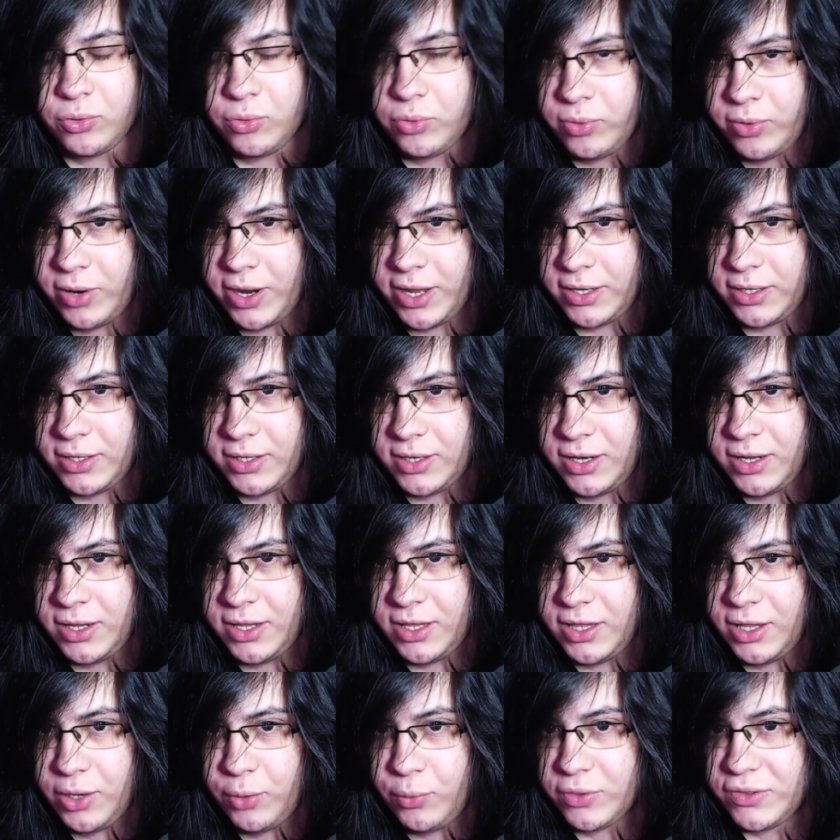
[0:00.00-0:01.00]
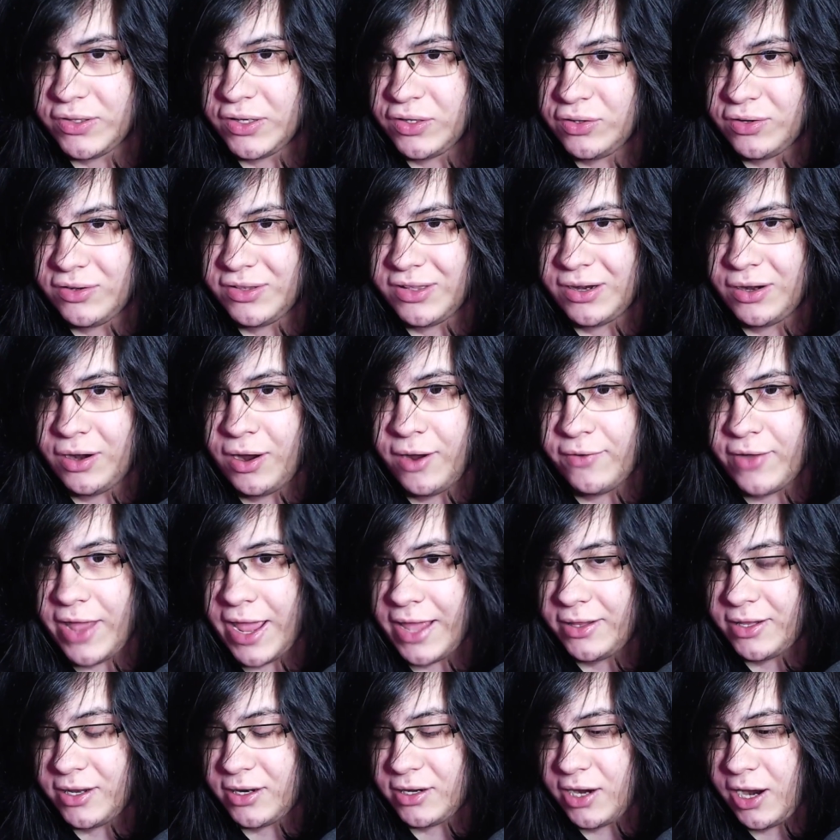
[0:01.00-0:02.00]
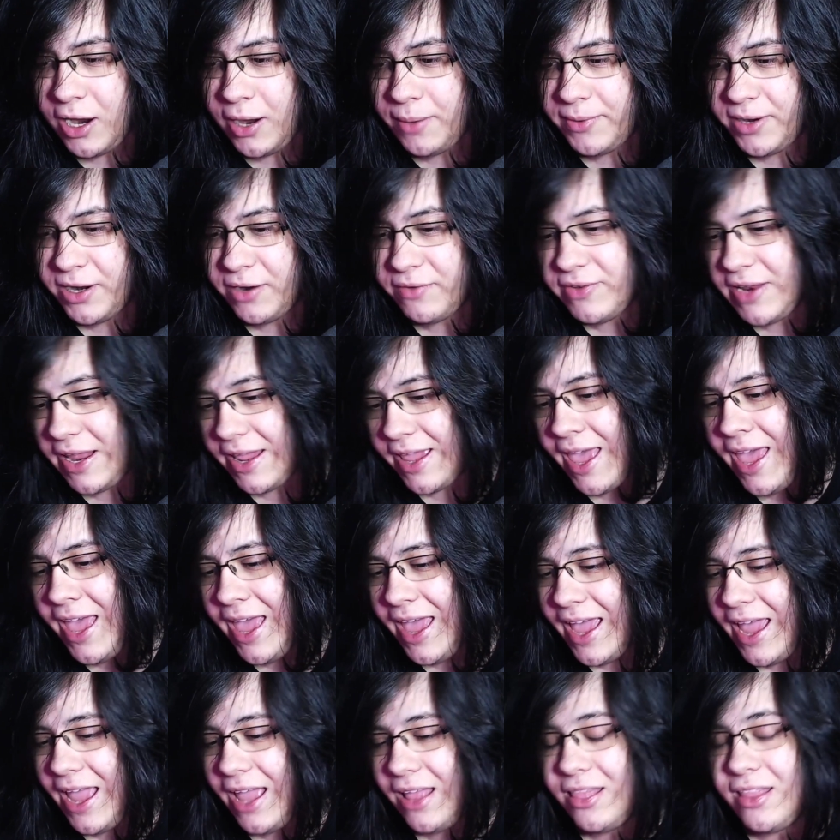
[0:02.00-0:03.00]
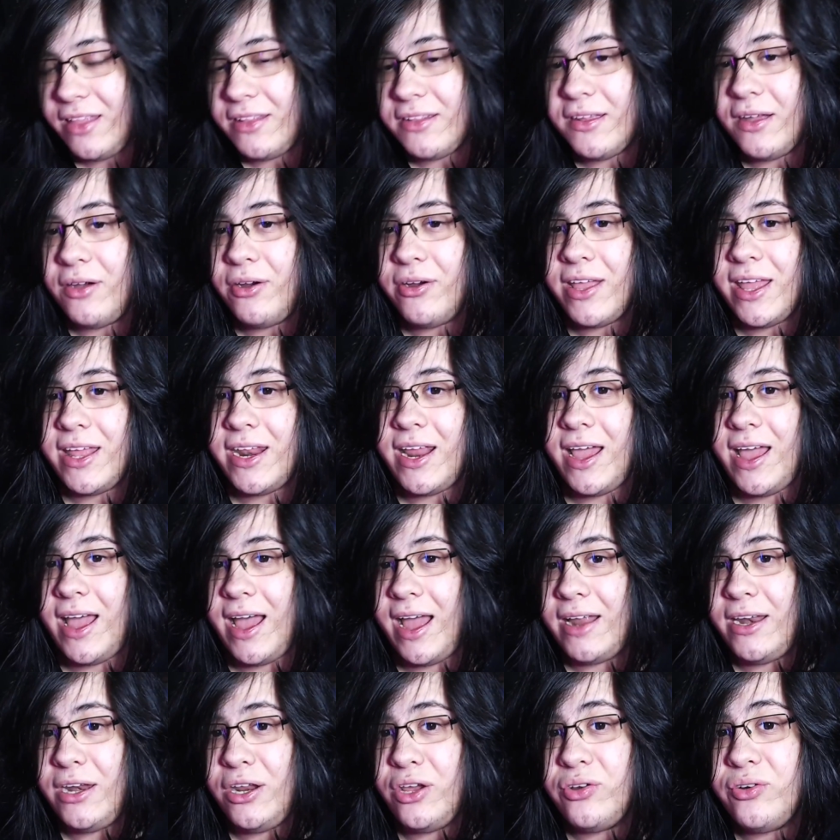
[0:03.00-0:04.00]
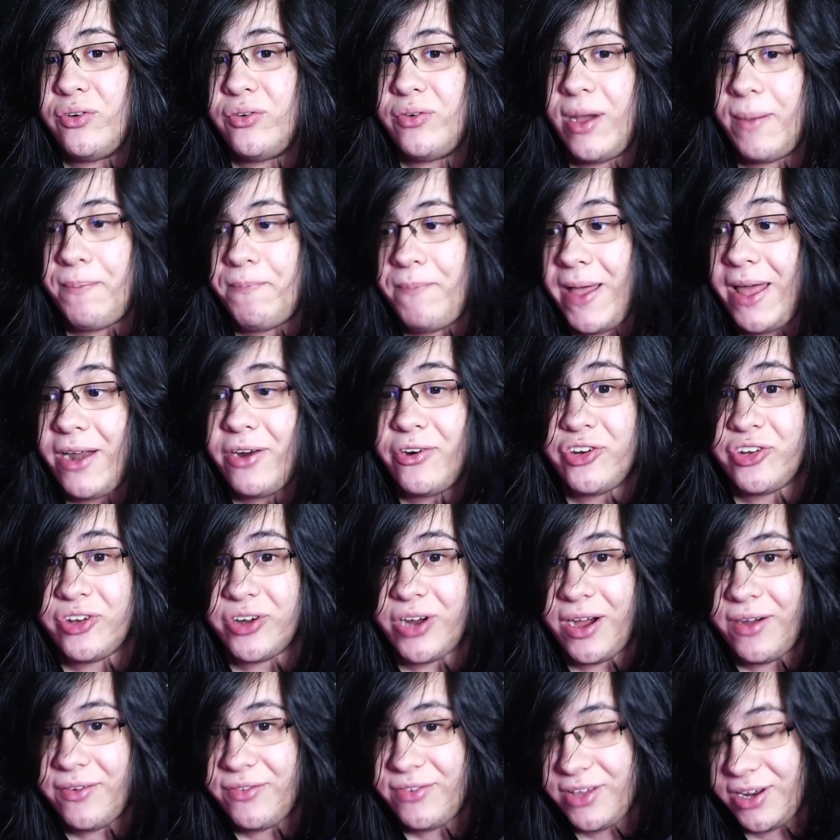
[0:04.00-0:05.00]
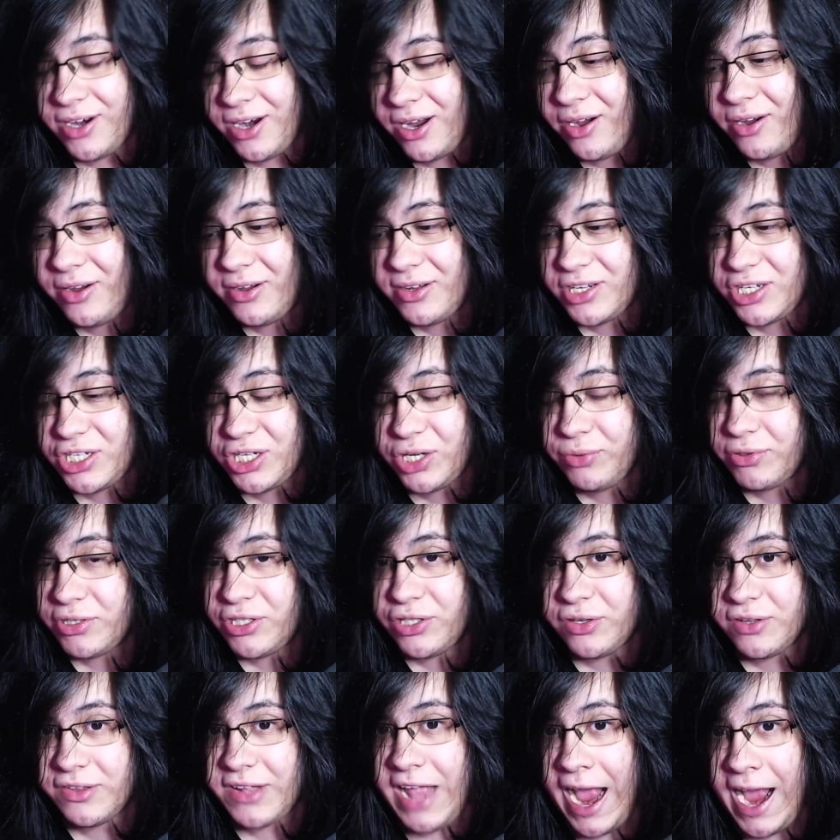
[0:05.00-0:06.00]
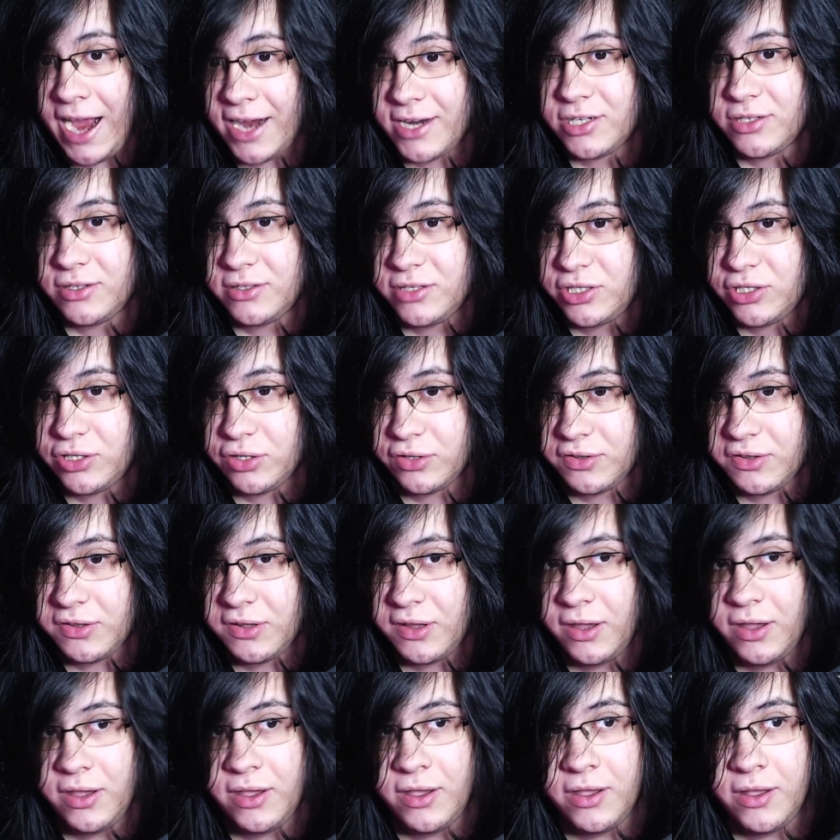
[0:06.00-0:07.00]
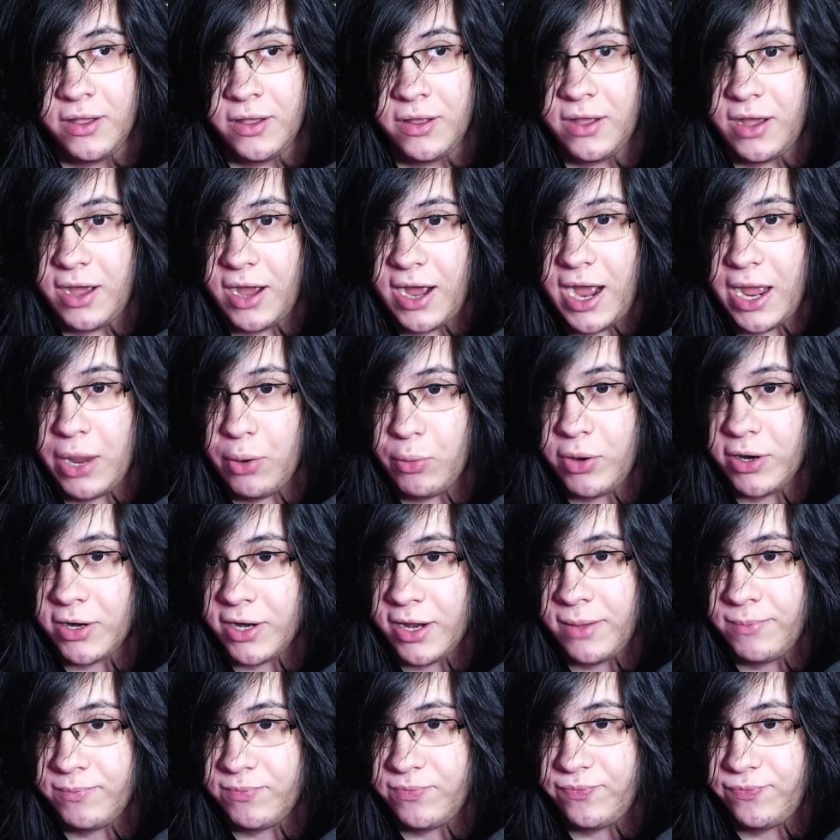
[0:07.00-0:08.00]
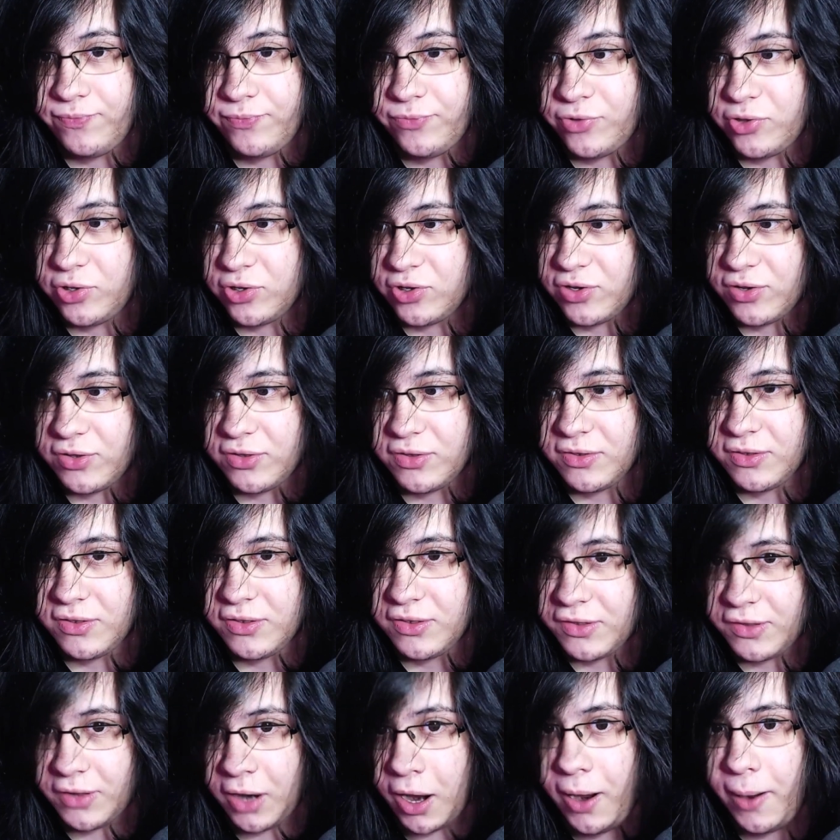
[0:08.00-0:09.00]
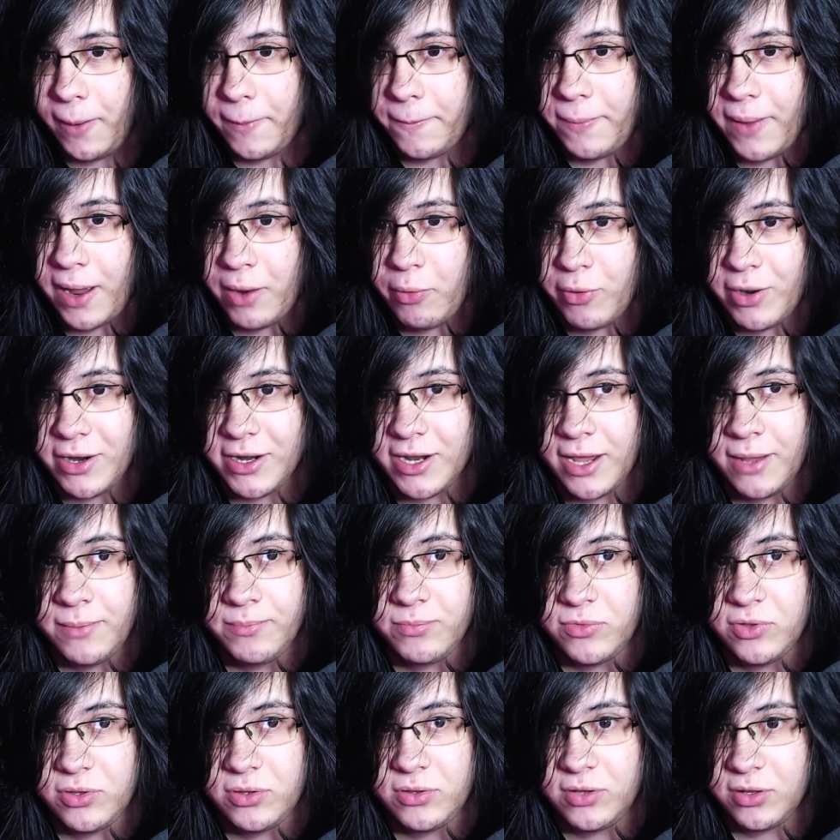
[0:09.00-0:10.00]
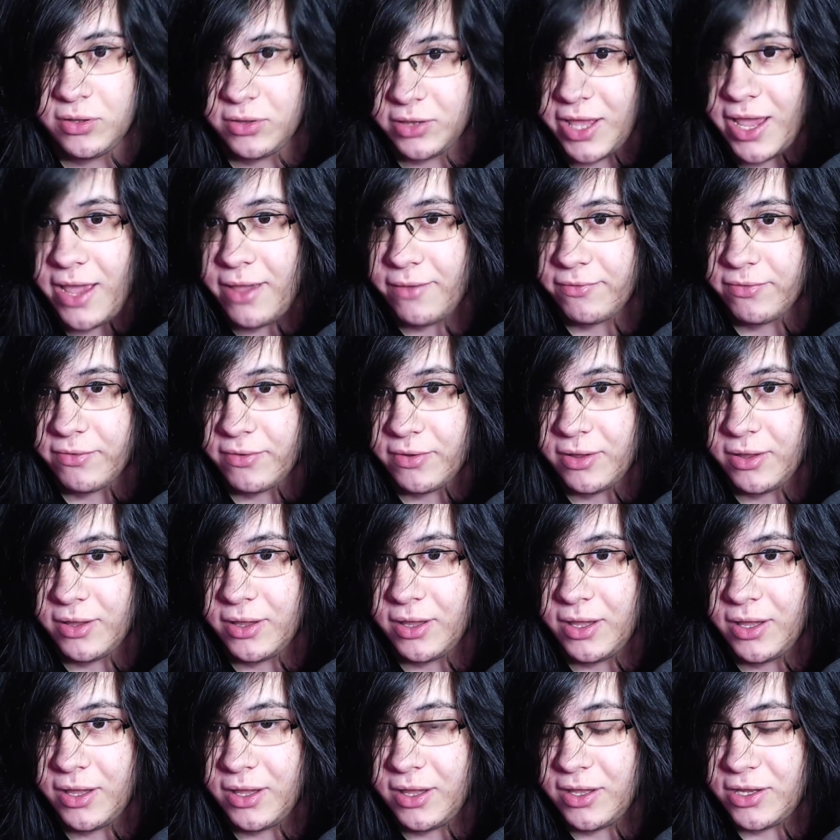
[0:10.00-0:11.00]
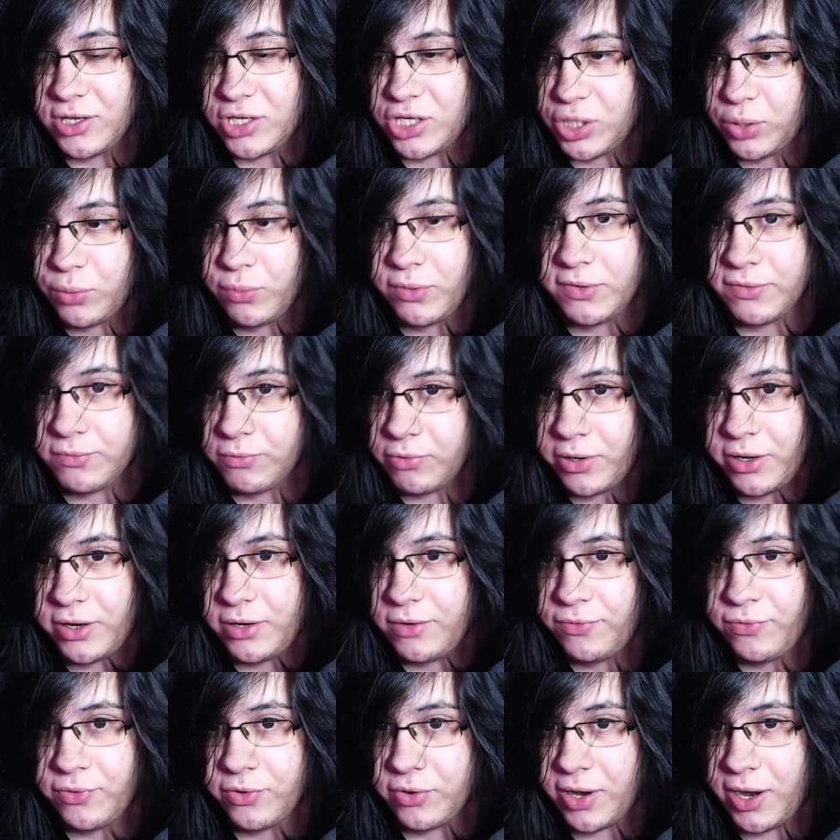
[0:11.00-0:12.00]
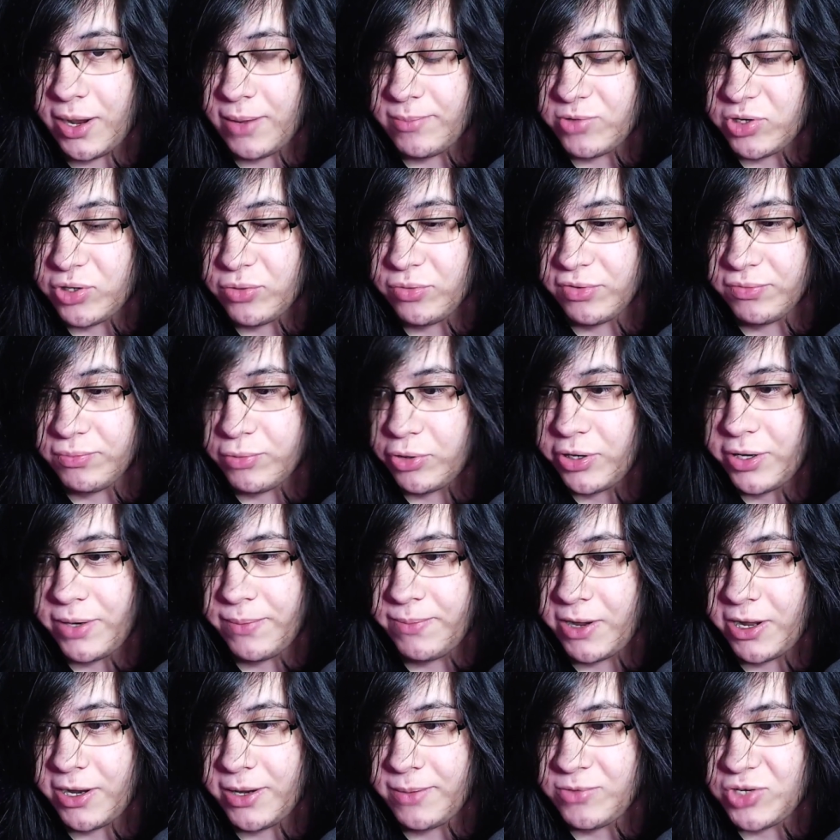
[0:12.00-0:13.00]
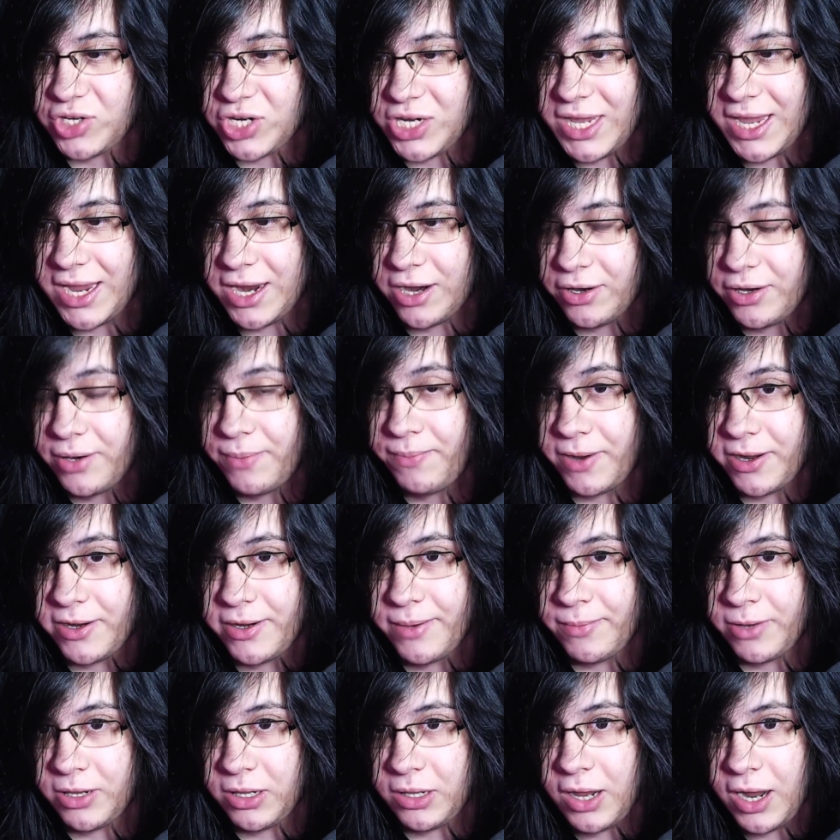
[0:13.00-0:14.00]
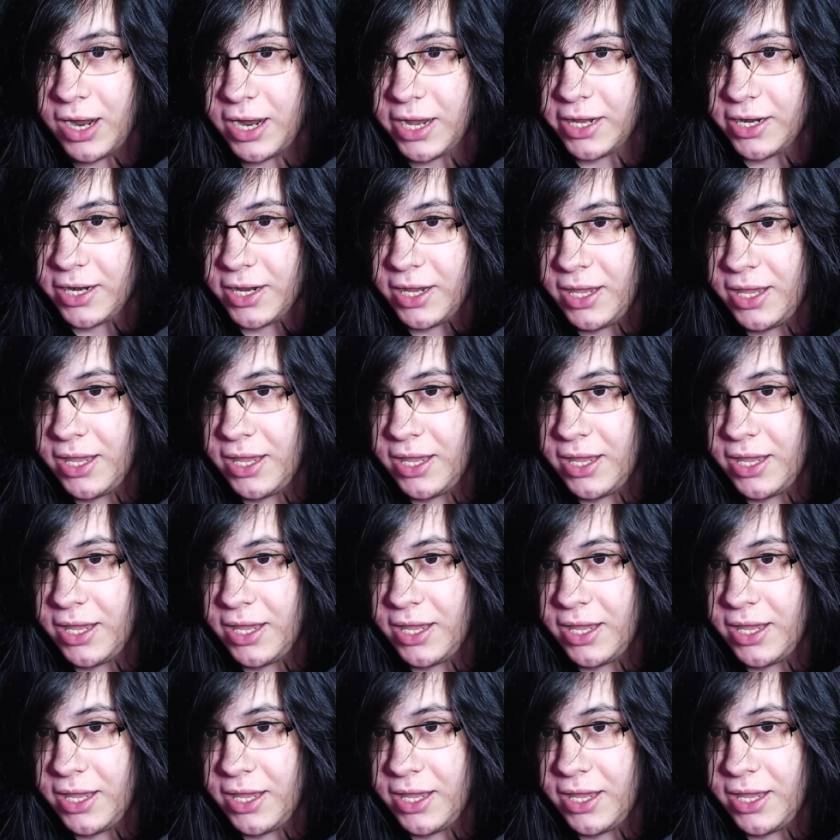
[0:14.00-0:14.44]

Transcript: quit. It wasn't just an offhanded comment of like, "Hey, let's go get a, a new, a better job." You know, she was just actually just, "I want him to just stop. I want him to live." She was worried for him. She was worried about him. She cared about him a lot,